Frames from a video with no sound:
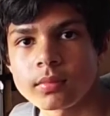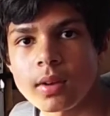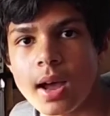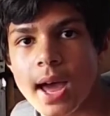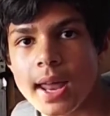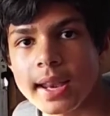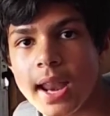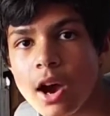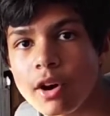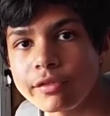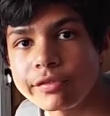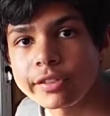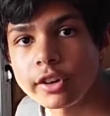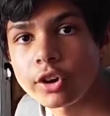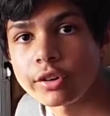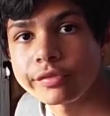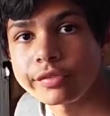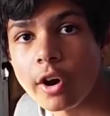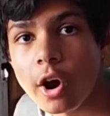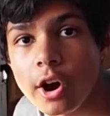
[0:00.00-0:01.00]
And now for the
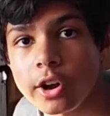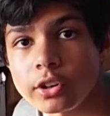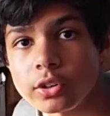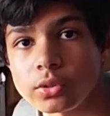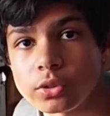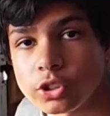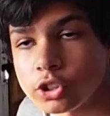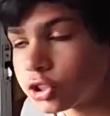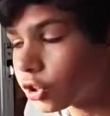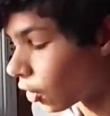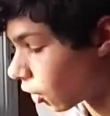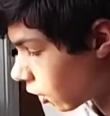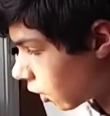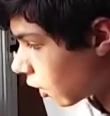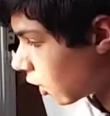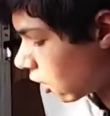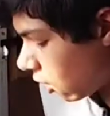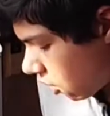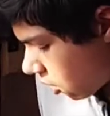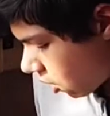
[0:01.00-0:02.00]
final
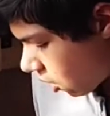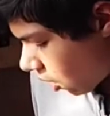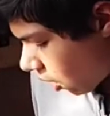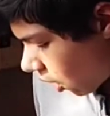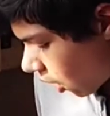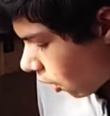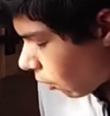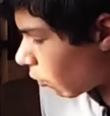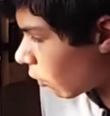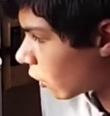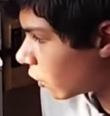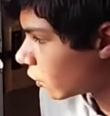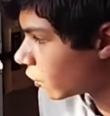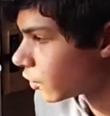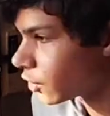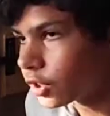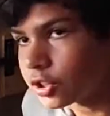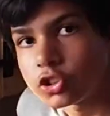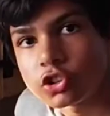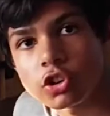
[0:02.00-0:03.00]
shot, I want
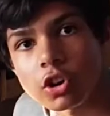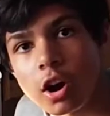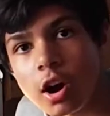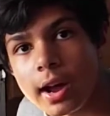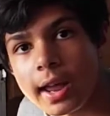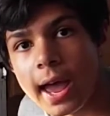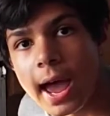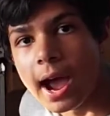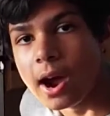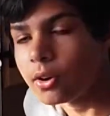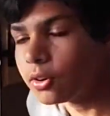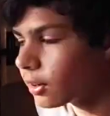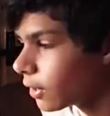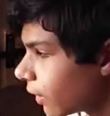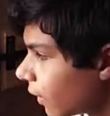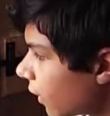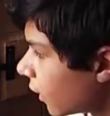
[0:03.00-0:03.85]
to try out